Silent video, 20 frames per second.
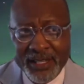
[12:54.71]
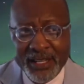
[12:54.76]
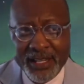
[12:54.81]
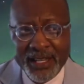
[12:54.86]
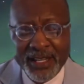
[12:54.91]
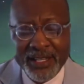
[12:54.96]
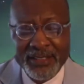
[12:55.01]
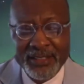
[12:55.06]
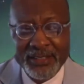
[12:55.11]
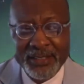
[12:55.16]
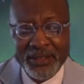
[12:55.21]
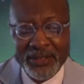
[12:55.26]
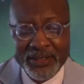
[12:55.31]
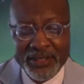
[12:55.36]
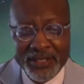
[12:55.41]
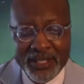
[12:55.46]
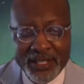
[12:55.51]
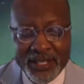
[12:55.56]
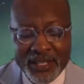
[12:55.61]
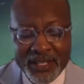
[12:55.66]
And so
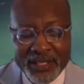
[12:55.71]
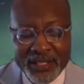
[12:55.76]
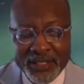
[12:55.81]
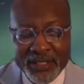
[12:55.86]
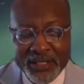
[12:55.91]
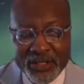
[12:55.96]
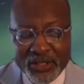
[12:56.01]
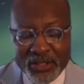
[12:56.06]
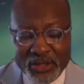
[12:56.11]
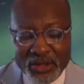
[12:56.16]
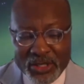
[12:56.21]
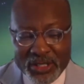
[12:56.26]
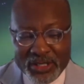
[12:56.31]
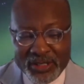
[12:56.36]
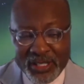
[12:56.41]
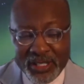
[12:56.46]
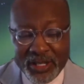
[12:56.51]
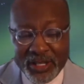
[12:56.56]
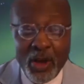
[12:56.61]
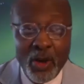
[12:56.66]
then she
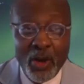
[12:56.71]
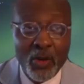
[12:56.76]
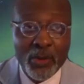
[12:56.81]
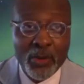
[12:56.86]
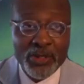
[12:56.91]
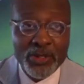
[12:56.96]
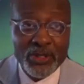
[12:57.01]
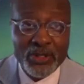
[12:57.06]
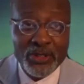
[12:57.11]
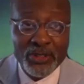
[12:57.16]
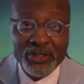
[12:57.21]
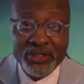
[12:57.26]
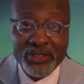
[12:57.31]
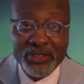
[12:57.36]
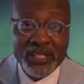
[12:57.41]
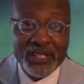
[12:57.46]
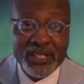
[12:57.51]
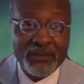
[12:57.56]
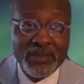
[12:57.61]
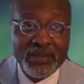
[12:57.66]
said, oh, well, you should
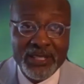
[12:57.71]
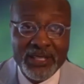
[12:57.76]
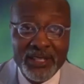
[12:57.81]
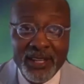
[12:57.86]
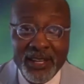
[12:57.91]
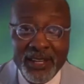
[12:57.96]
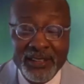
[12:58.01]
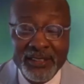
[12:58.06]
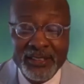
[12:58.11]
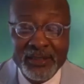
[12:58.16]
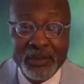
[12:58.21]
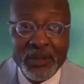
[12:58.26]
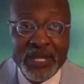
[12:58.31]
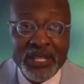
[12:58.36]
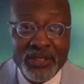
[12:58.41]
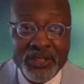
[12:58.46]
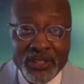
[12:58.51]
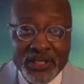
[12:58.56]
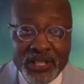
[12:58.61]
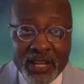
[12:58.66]
see BK's
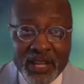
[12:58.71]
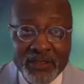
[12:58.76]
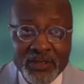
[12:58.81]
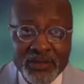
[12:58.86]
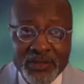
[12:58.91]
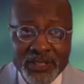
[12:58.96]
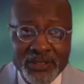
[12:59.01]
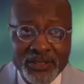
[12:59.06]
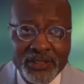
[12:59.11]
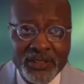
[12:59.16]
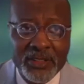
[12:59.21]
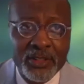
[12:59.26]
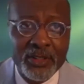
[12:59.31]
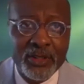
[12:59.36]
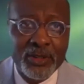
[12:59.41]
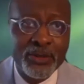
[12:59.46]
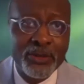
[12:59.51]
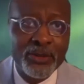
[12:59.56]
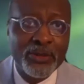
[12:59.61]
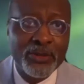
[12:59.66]
speech he gave at
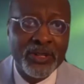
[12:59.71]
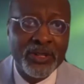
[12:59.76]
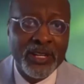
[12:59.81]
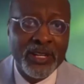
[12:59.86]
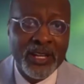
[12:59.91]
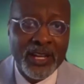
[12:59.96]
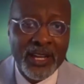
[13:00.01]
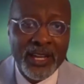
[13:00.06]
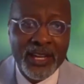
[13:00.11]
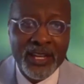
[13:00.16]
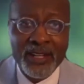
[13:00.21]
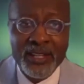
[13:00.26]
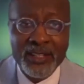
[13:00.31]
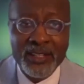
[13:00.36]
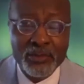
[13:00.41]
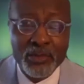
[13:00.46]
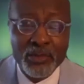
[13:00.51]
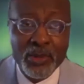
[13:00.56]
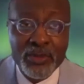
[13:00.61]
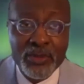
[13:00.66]
VCU and his
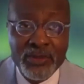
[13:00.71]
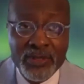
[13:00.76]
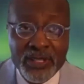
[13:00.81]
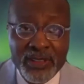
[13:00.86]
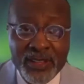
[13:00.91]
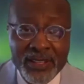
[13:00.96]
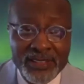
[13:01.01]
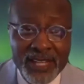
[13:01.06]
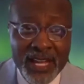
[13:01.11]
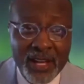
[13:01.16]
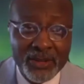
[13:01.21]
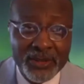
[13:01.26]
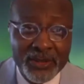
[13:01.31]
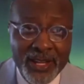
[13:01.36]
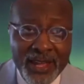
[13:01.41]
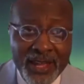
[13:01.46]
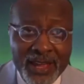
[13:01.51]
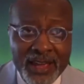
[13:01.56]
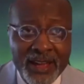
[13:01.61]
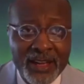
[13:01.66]
movie that's out
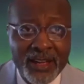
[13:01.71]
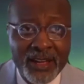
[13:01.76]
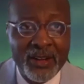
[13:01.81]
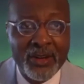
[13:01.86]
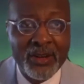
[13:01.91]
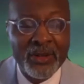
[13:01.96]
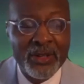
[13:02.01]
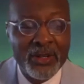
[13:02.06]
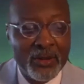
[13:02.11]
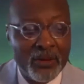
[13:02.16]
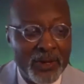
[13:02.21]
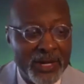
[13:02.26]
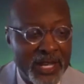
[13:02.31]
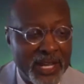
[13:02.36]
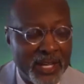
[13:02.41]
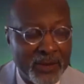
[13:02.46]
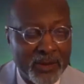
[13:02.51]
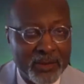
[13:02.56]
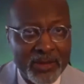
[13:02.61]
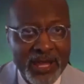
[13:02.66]
now, One
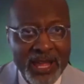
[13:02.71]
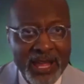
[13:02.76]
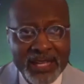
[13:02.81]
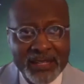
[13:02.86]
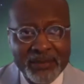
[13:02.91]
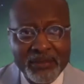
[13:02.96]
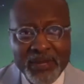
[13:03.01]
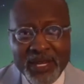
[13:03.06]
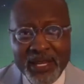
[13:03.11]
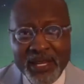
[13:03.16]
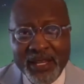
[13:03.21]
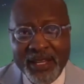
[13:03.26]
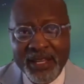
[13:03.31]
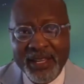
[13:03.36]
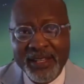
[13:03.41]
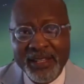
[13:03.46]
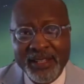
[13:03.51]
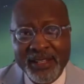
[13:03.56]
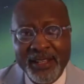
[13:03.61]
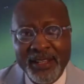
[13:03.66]
Angry Black
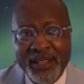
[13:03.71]
Man.